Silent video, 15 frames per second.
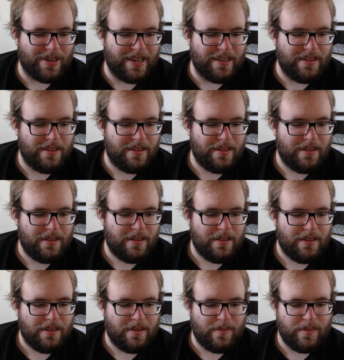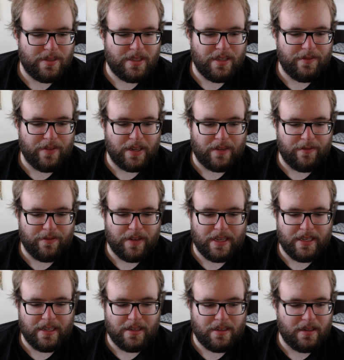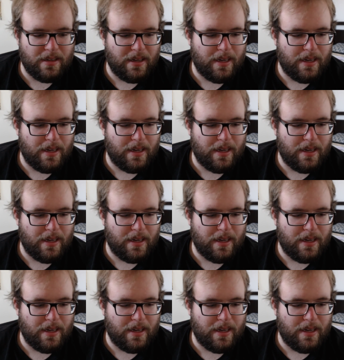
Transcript: okay? Let me see if I can find it.